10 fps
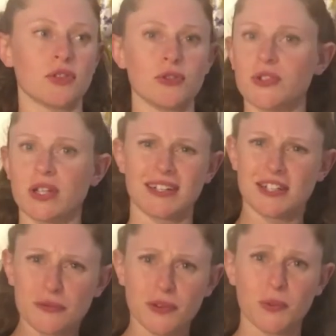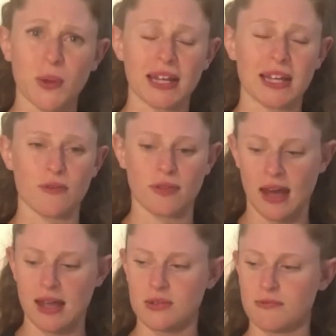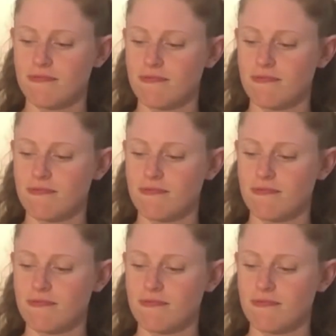use it a different way if that is